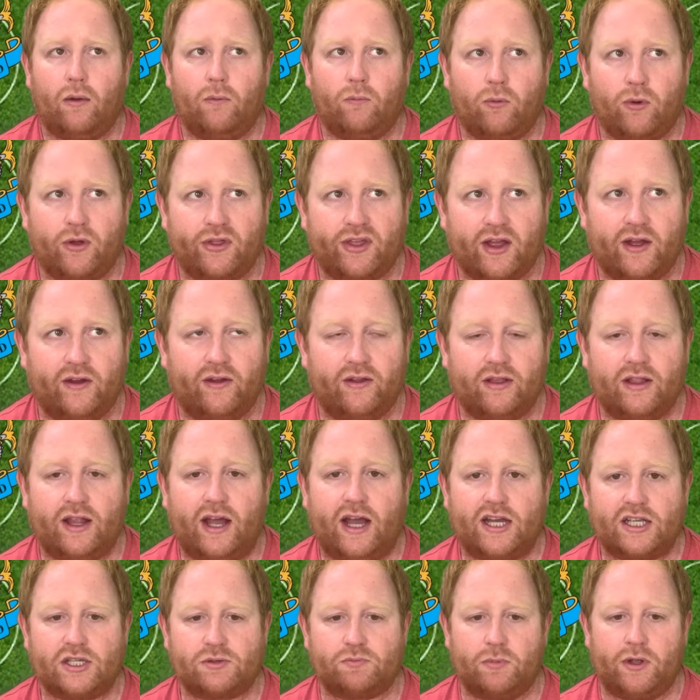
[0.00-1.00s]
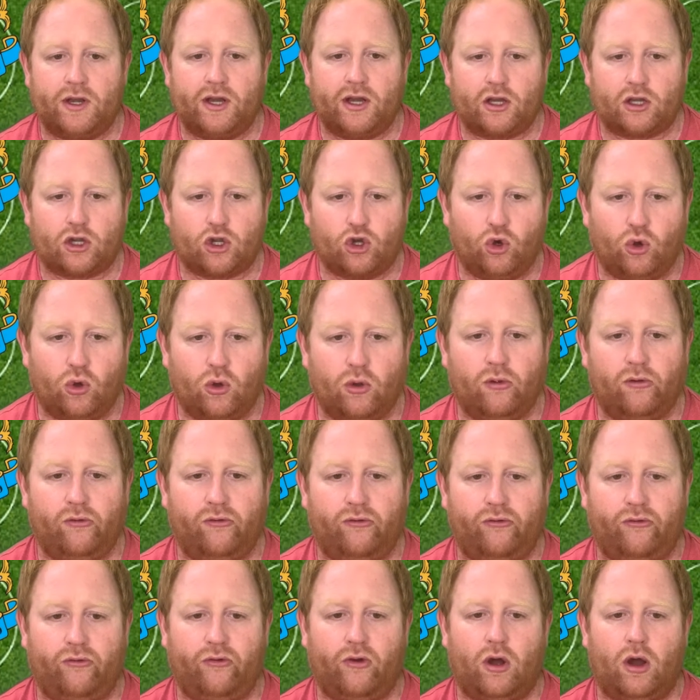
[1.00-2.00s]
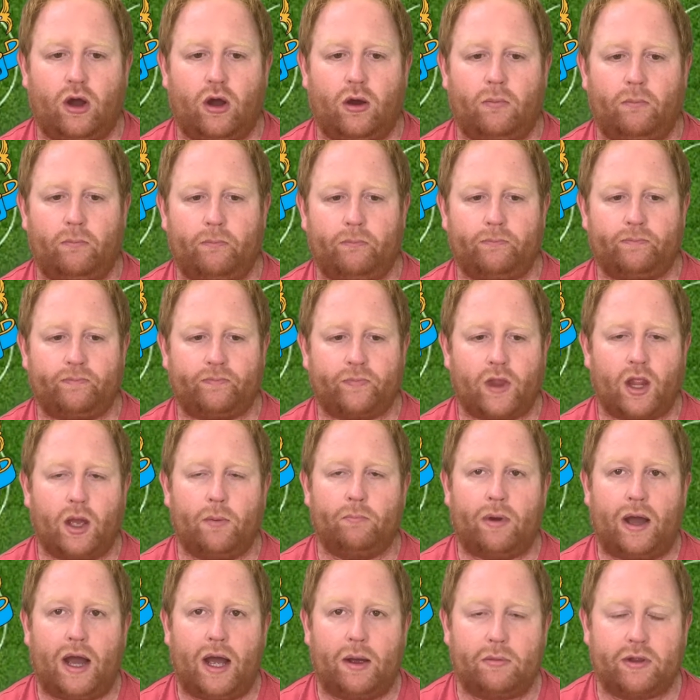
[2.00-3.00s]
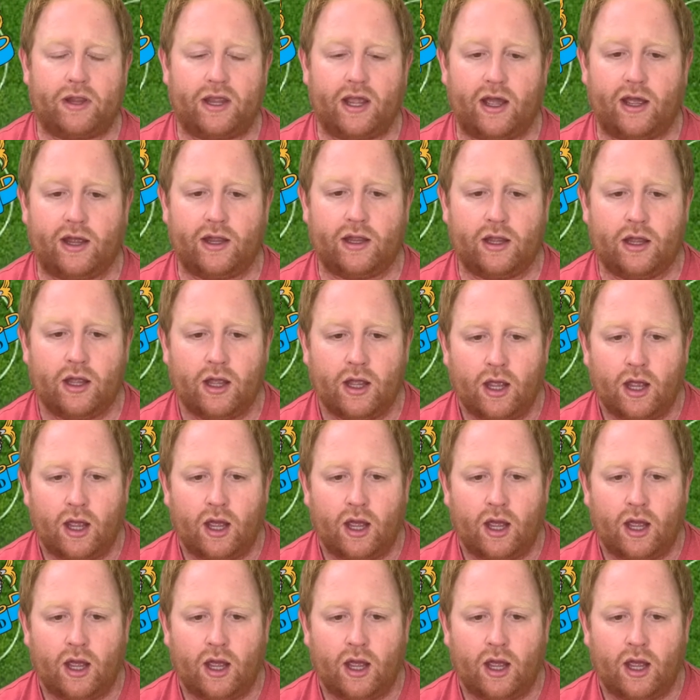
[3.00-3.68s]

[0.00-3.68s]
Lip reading: with a last minute goal from Aubameyang,